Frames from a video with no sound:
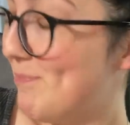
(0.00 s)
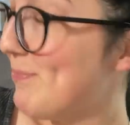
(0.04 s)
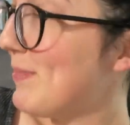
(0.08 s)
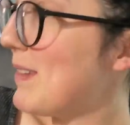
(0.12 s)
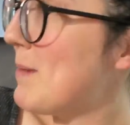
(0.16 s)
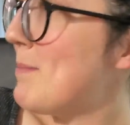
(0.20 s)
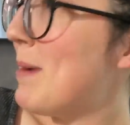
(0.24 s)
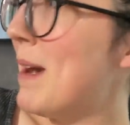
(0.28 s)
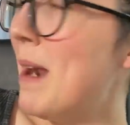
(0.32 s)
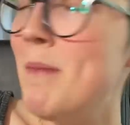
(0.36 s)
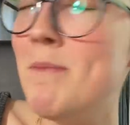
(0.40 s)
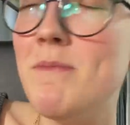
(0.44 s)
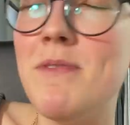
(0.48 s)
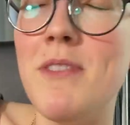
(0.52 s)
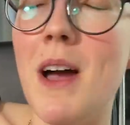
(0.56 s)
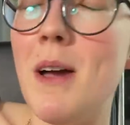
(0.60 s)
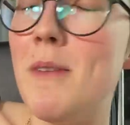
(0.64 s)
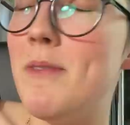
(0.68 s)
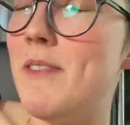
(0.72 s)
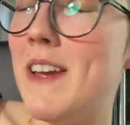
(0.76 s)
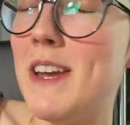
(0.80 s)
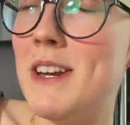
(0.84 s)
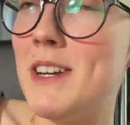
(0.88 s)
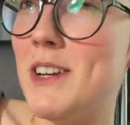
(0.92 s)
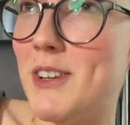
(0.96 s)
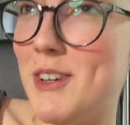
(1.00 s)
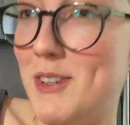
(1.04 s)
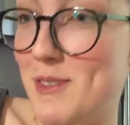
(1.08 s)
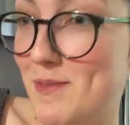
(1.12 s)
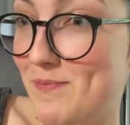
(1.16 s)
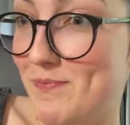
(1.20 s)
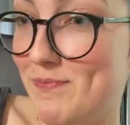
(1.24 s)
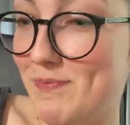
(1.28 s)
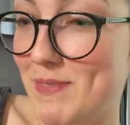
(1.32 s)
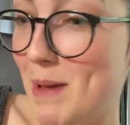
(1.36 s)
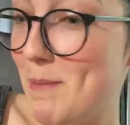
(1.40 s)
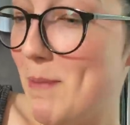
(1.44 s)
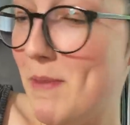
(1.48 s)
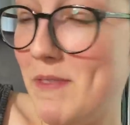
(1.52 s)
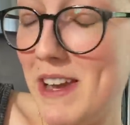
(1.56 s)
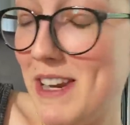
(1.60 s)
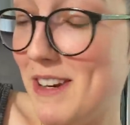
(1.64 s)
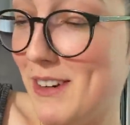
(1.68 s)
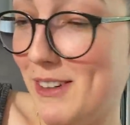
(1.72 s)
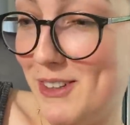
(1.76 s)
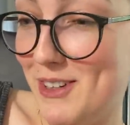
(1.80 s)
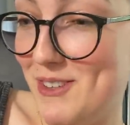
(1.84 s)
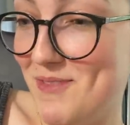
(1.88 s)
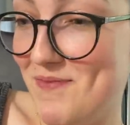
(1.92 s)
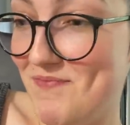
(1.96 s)
But I'm a fangirl. I'm a
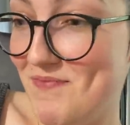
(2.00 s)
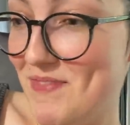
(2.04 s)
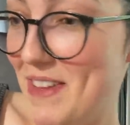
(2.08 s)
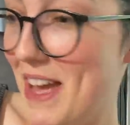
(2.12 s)
fangirl.